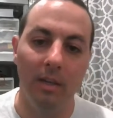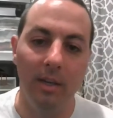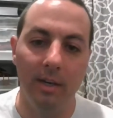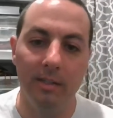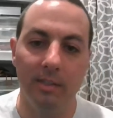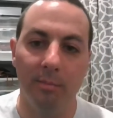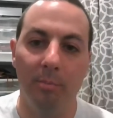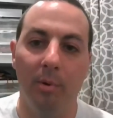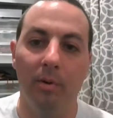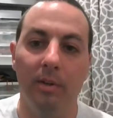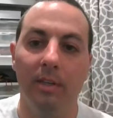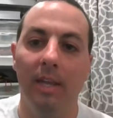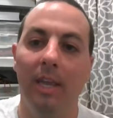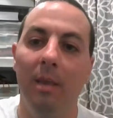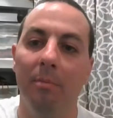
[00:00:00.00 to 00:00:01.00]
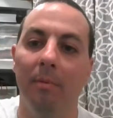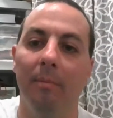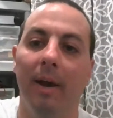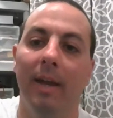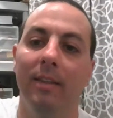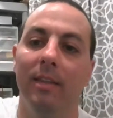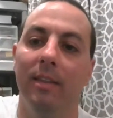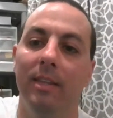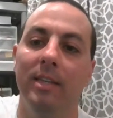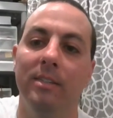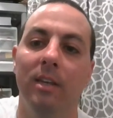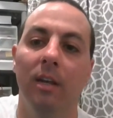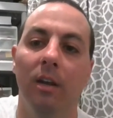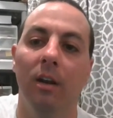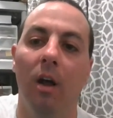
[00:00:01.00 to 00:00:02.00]
it is important to keep in mind that these
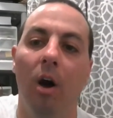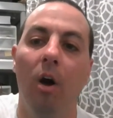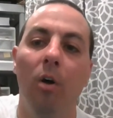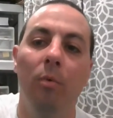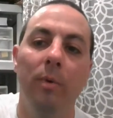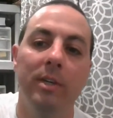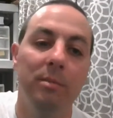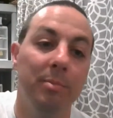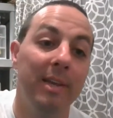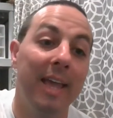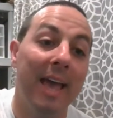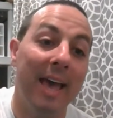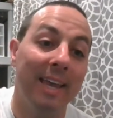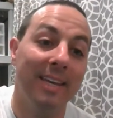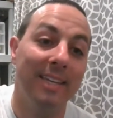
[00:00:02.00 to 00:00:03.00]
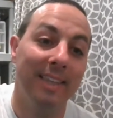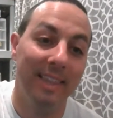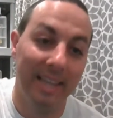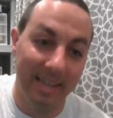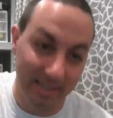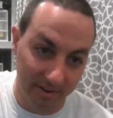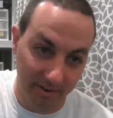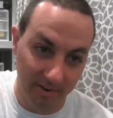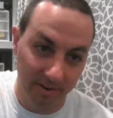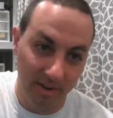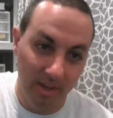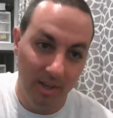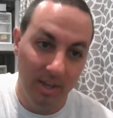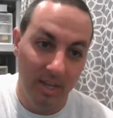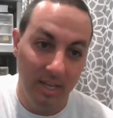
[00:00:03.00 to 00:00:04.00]
can always be added later.
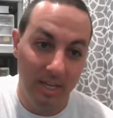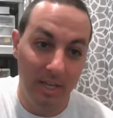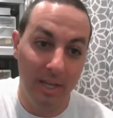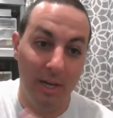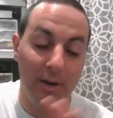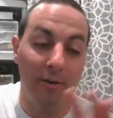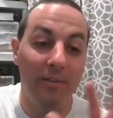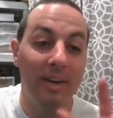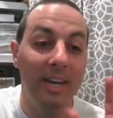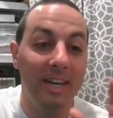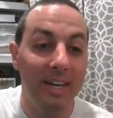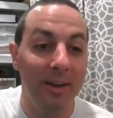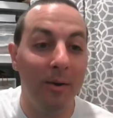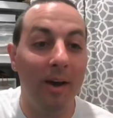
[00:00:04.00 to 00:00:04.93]
You don't need to go